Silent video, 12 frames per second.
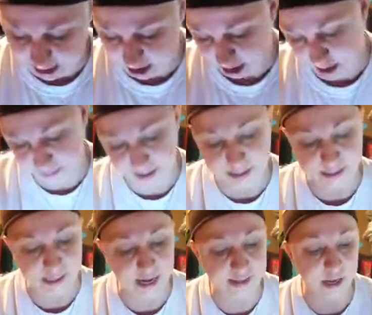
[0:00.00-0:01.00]
It
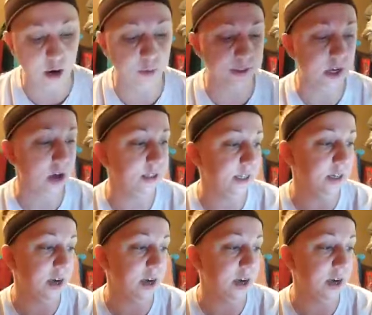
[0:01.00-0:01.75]
says that a Wisconsin